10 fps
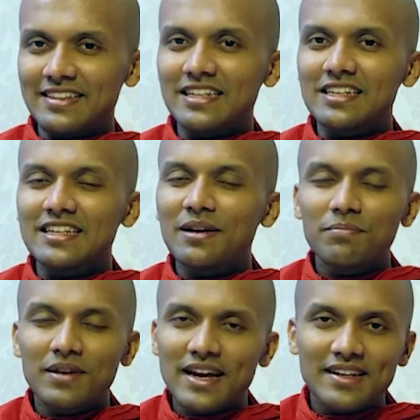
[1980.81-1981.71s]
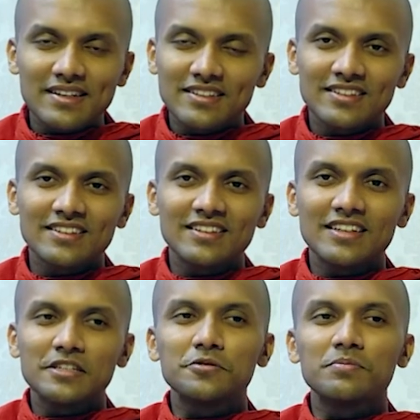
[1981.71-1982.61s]
contemplated
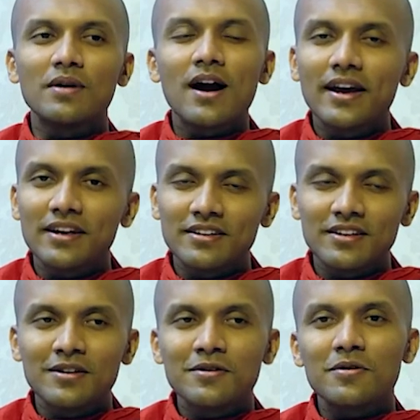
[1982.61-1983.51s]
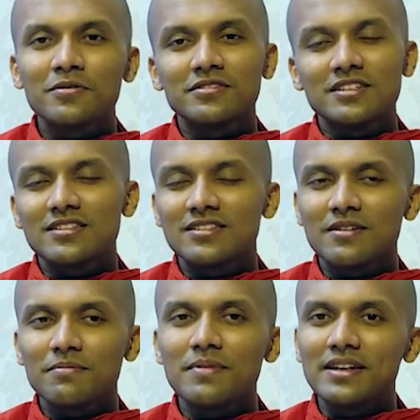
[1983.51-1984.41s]
his mind on this
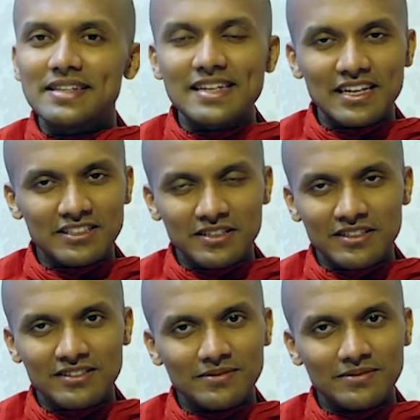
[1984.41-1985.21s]
meditation.